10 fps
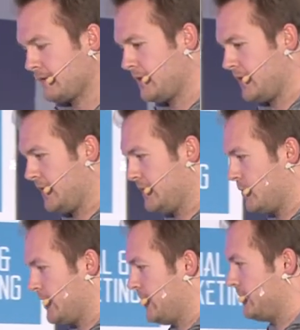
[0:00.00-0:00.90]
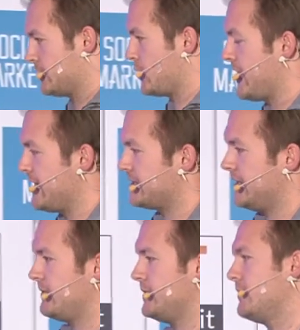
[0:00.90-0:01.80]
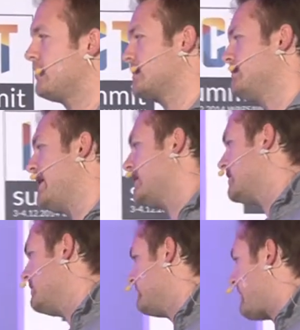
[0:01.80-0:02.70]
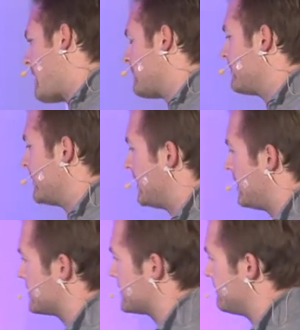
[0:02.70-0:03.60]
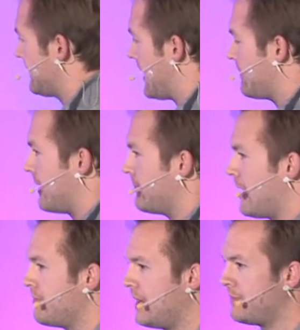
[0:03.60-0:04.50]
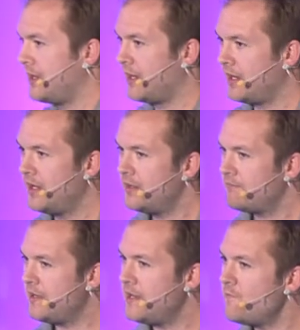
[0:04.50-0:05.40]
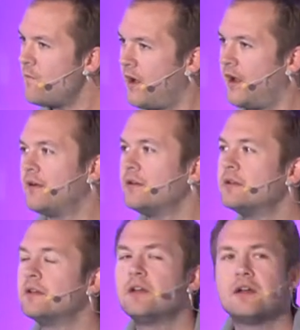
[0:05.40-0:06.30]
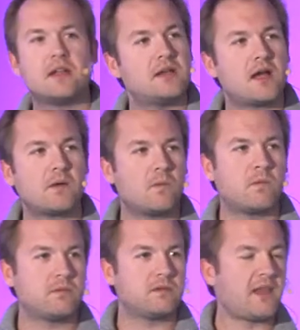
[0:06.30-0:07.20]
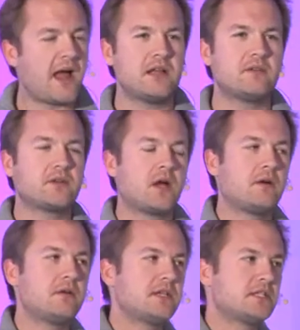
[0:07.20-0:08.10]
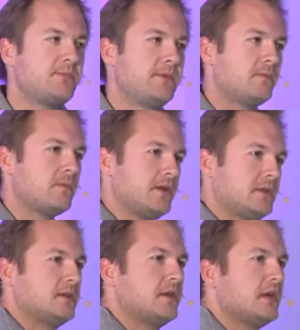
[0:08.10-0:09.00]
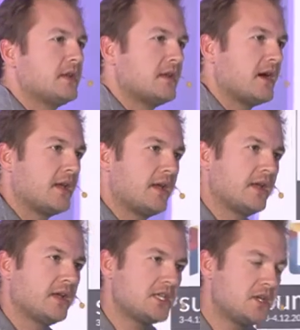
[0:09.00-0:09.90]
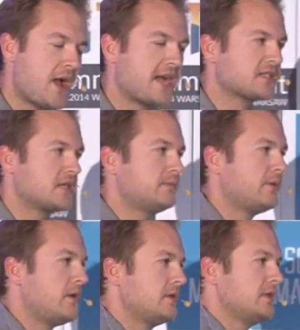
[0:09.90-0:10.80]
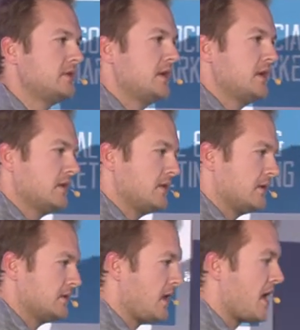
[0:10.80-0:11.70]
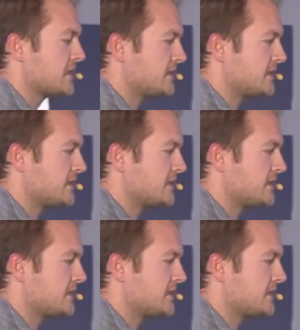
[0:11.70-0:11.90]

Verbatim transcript: And we tweet and we make cute viral videos and blah, blah, blah, blah, blah. Meanwhile, not a line of code has been written, not a UX component locked